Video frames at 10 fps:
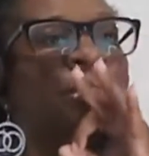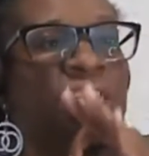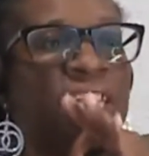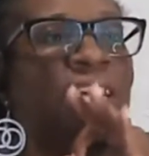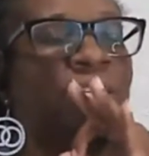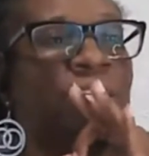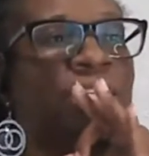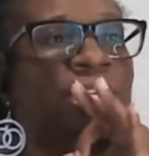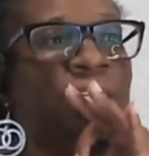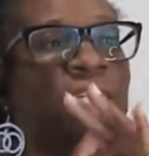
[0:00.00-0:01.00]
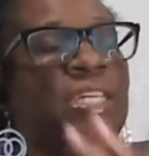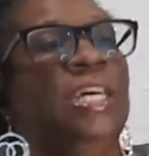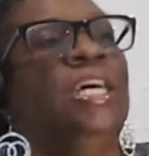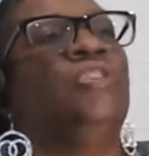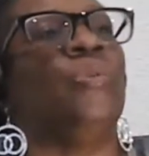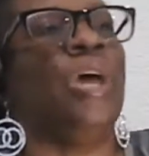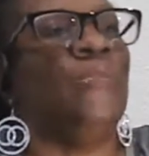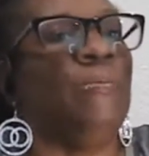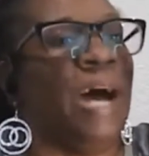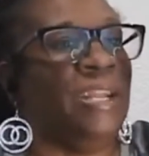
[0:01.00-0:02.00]
put your hand on your cheek. So
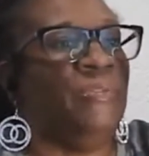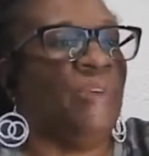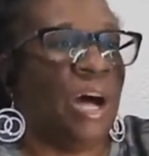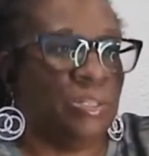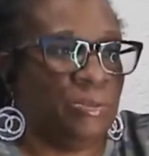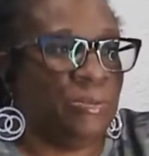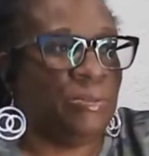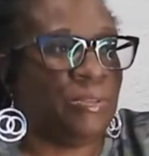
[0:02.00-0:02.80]
everybody followed.